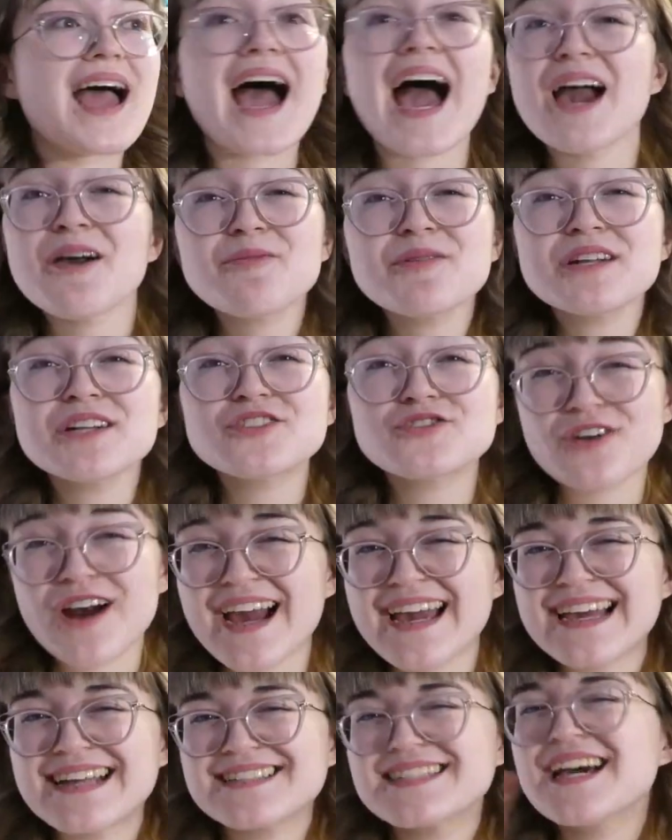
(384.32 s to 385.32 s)
I want to
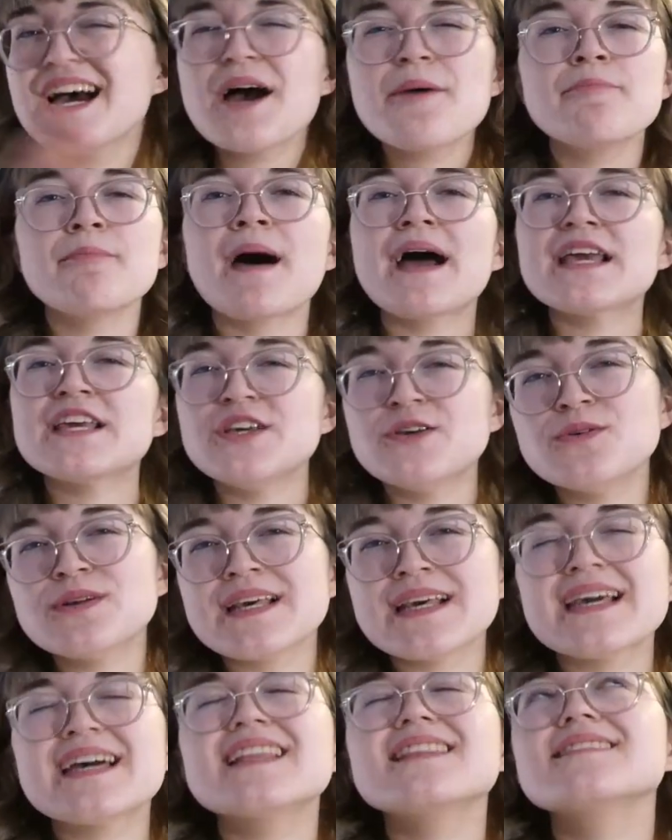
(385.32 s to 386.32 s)
try it. My
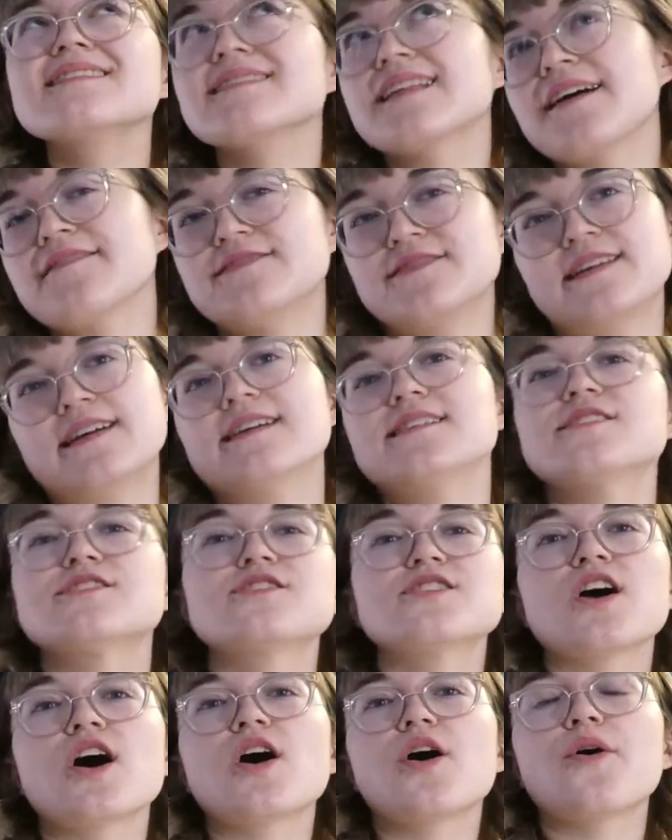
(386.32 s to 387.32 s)
uni loves it,
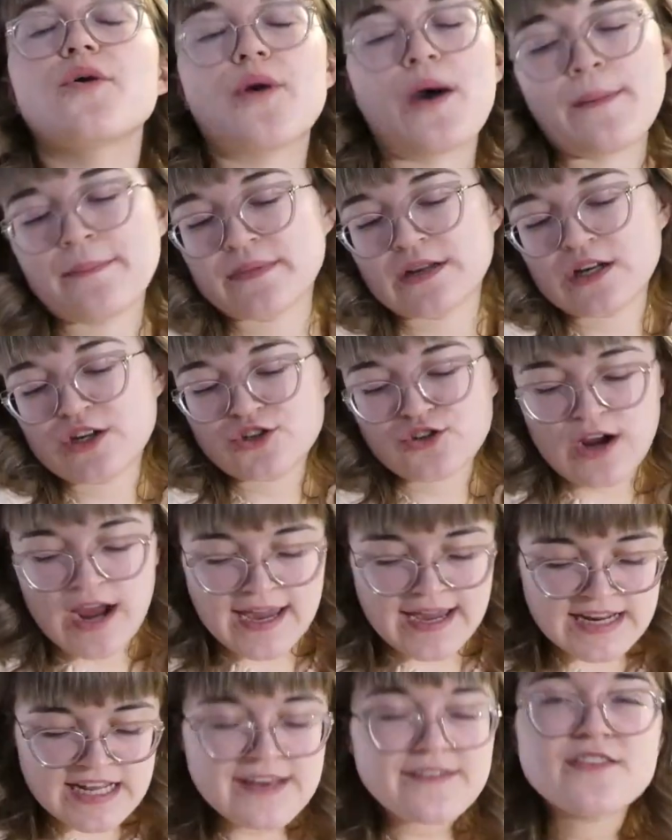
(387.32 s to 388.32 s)
so I'm going to try it.